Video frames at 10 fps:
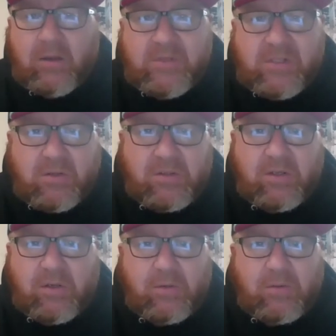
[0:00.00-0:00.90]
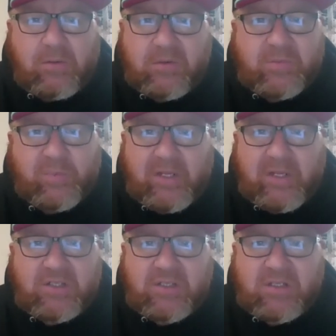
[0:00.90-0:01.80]
was awesome. able to do was
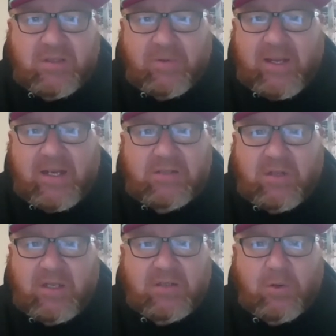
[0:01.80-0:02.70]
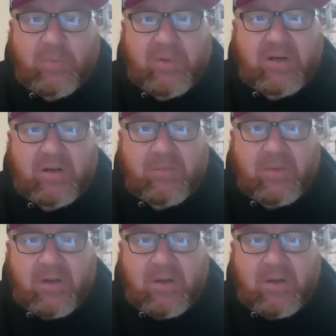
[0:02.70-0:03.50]
preach to some guys who like to hoop it up,